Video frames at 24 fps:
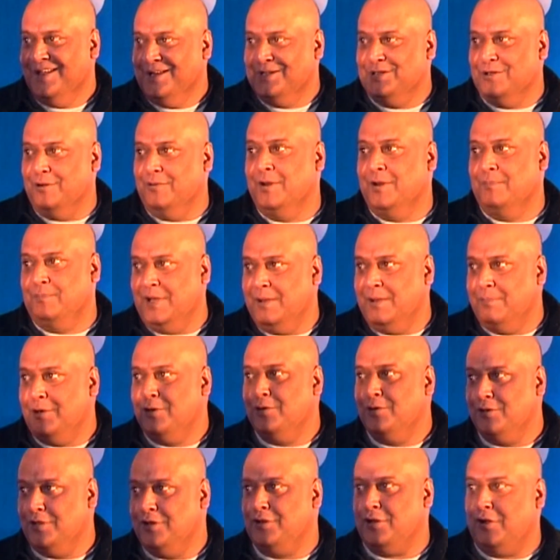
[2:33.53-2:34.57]
So when people
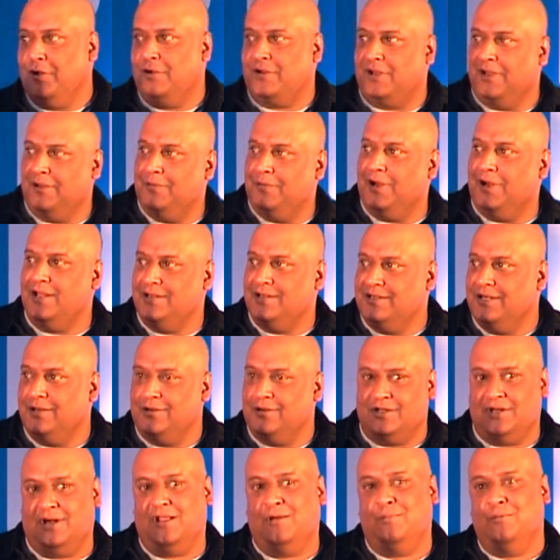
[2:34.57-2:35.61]
do the talking, brands need
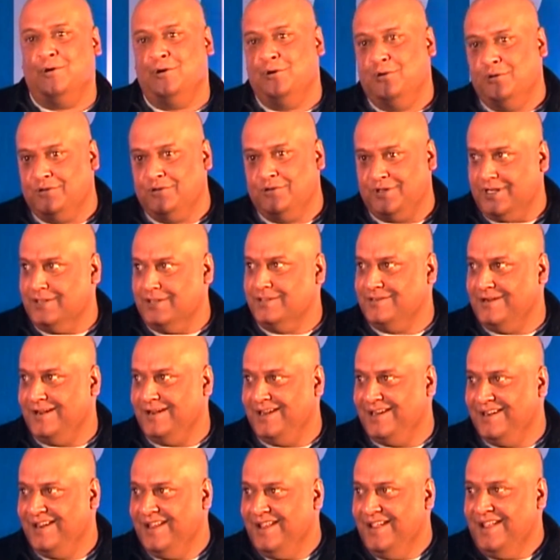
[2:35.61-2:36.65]
to shut up and do things,
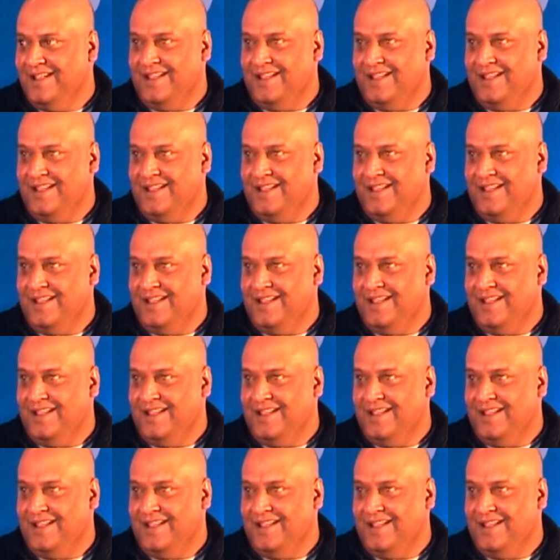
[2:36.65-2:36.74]
right?